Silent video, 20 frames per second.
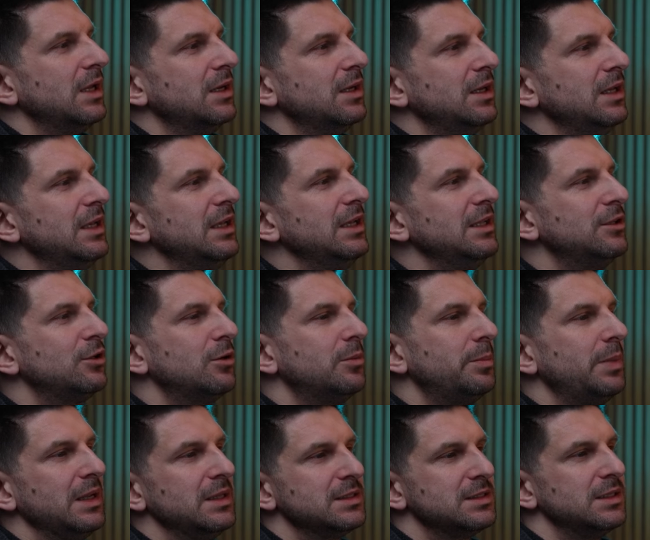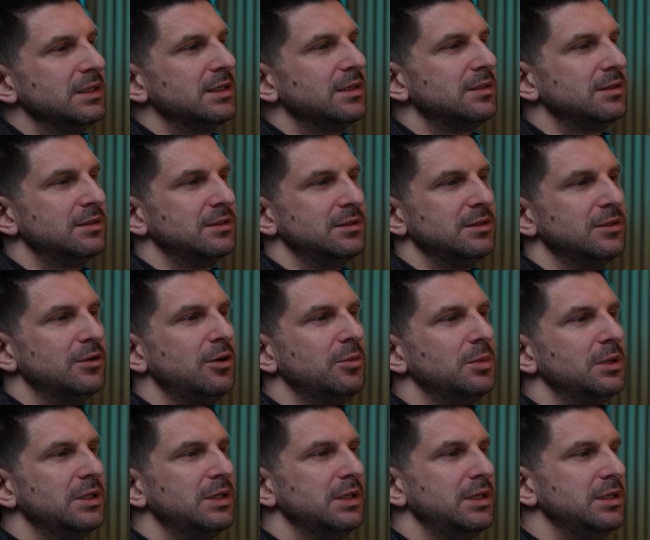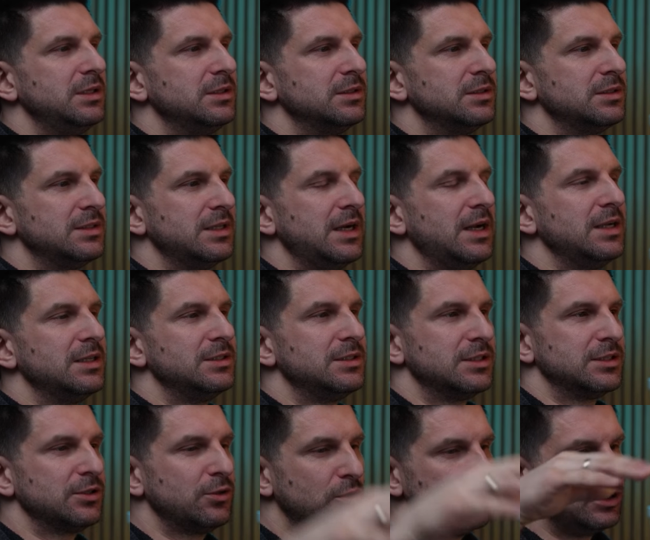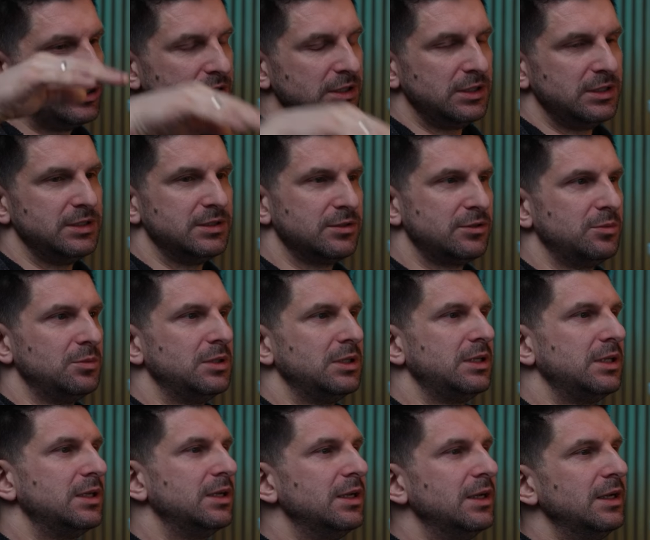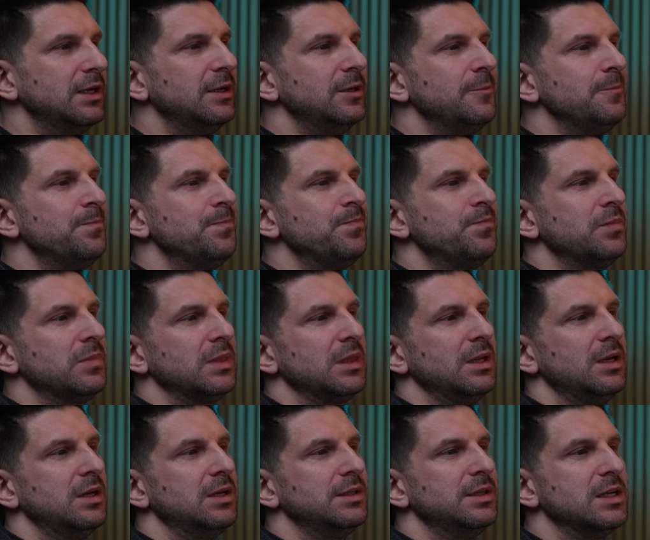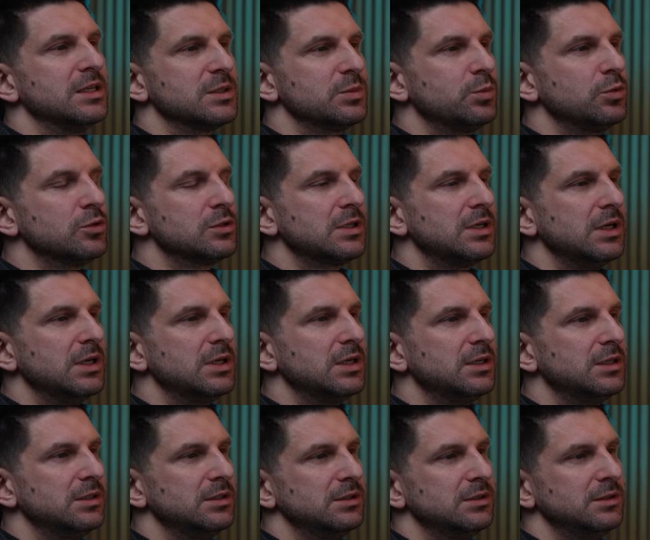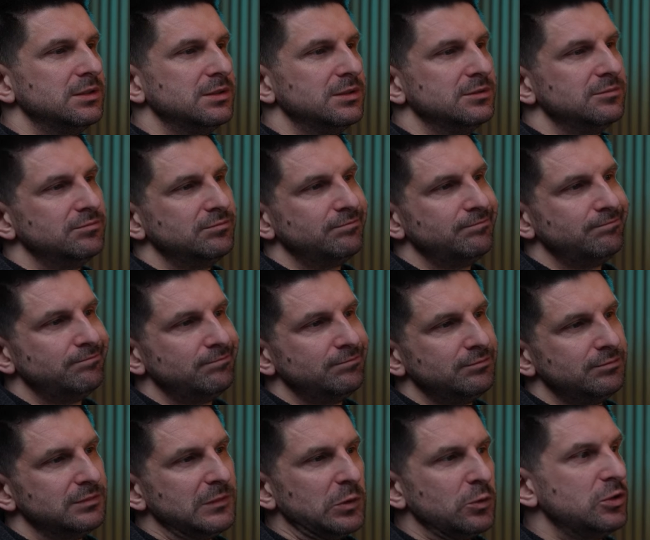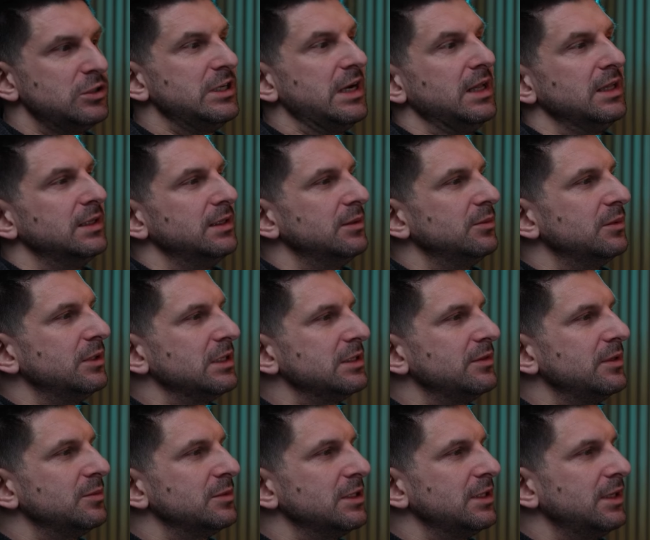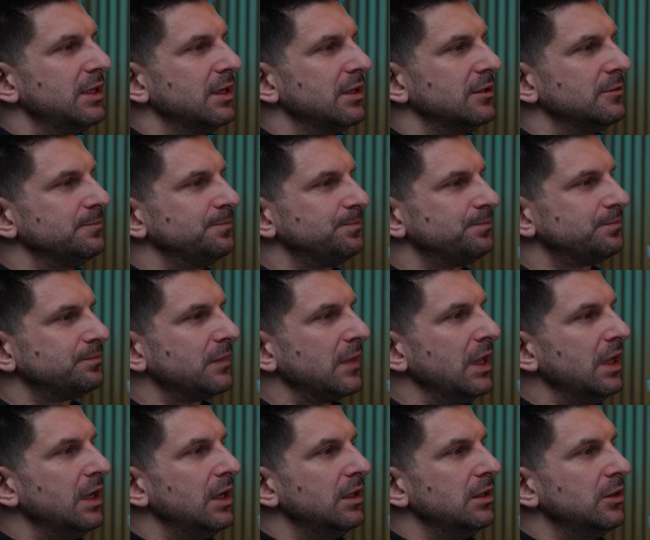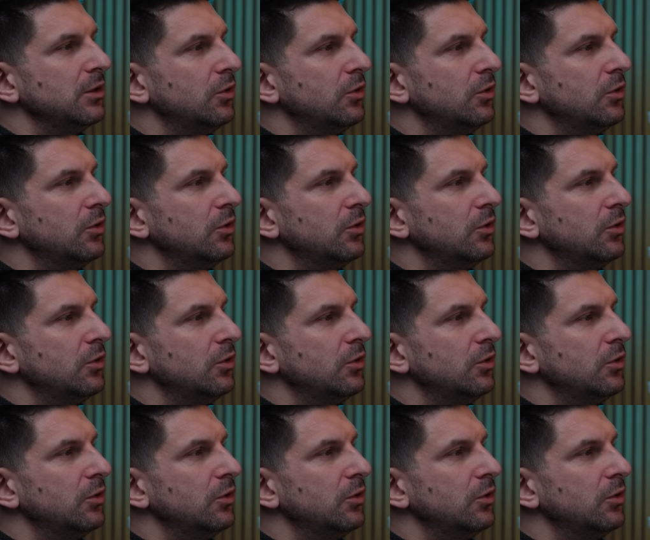hydro brush tries to create similar effects on the slopes. We call it gorges, and noise